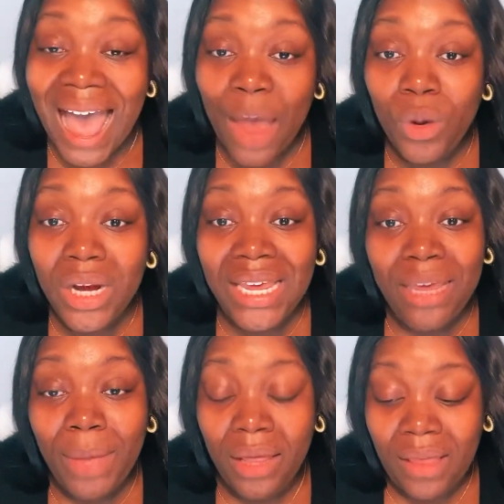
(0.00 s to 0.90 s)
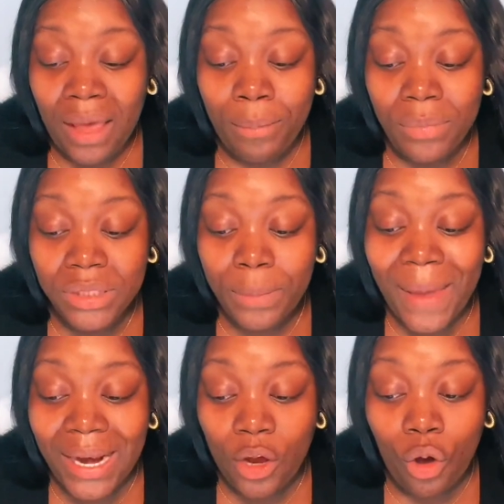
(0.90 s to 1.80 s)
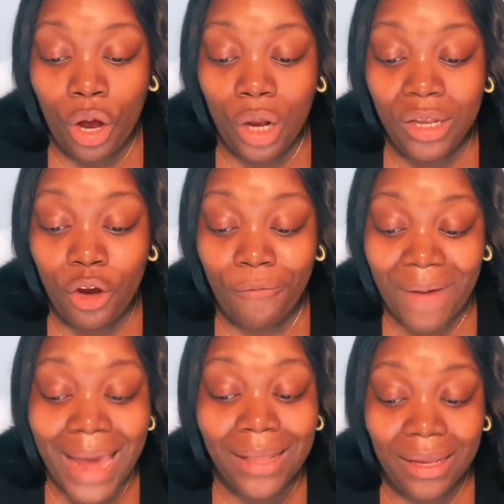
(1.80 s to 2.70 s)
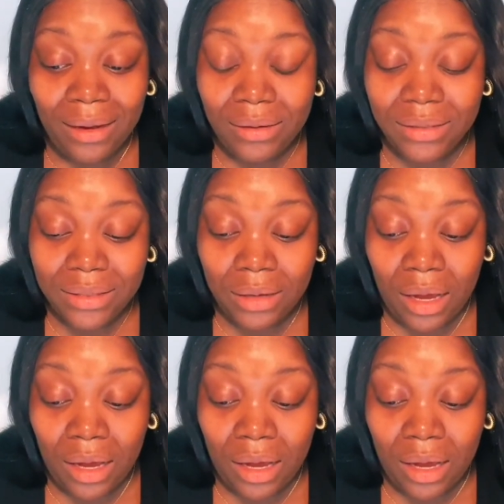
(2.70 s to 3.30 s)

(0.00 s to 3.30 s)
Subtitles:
I would email them depending on your filings,